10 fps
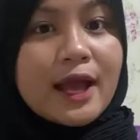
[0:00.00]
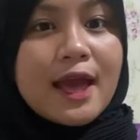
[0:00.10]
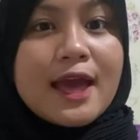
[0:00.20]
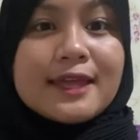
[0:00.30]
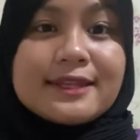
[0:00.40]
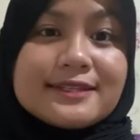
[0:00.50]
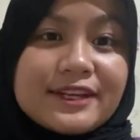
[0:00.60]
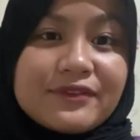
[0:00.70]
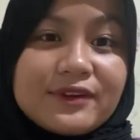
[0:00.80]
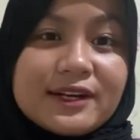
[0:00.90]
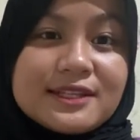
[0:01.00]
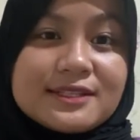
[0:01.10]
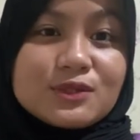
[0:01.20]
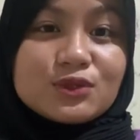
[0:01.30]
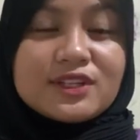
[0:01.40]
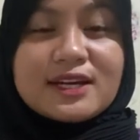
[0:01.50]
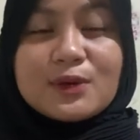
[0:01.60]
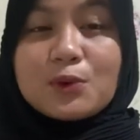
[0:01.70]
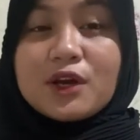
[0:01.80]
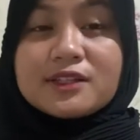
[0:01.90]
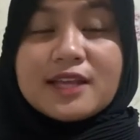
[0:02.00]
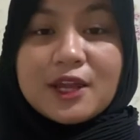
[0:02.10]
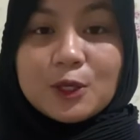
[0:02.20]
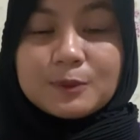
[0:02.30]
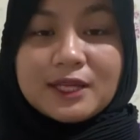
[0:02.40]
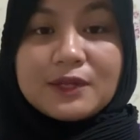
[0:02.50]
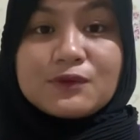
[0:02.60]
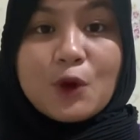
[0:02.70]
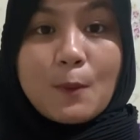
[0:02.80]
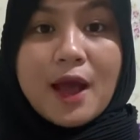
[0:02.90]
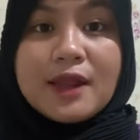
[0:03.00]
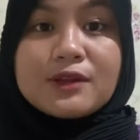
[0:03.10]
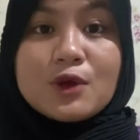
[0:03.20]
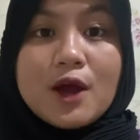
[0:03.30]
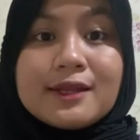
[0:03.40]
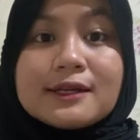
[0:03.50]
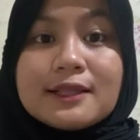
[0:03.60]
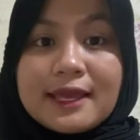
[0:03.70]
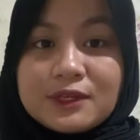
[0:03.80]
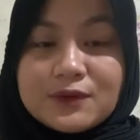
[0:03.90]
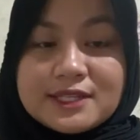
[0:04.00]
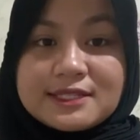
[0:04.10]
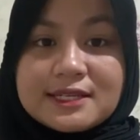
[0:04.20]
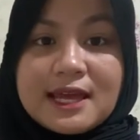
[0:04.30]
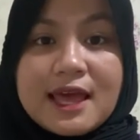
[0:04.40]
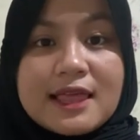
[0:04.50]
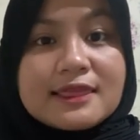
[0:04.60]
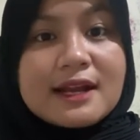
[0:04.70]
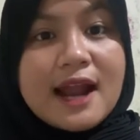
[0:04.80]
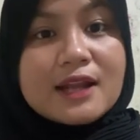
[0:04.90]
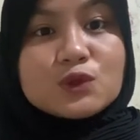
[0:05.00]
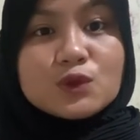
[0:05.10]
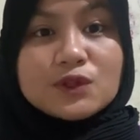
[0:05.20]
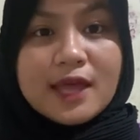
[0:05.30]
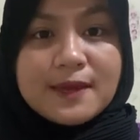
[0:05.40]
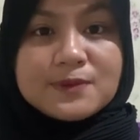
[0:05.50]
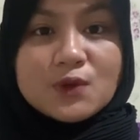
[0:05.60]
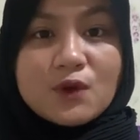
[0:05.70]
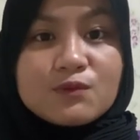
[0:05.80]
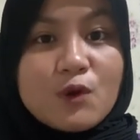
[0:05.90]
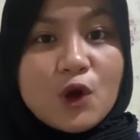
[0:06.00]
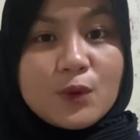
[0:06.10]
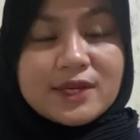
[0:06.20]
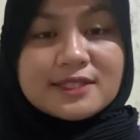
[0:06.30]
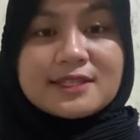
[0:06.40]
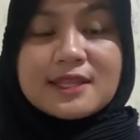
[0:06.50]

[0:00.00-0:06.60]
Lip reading: This refers to the words adopted from other language. There are 2 types of borrowings.